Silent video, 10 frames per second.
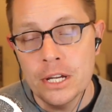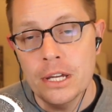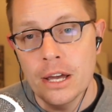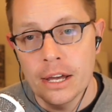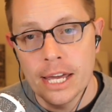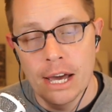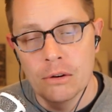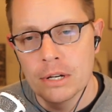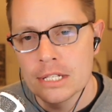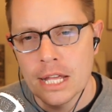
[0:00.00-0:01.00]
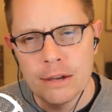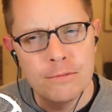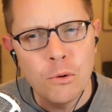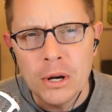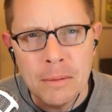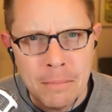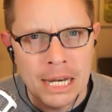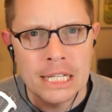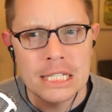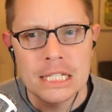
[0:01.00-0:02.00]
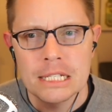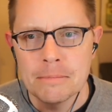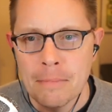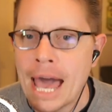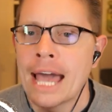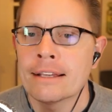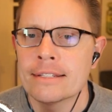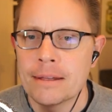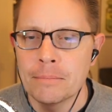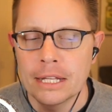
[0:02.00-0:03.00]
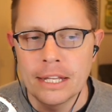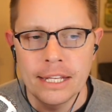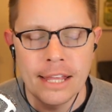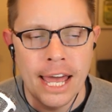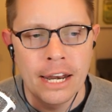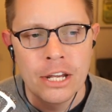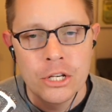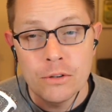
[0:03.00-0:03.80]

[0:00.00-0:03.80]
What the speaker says: account is like 40 minutes max, something like that.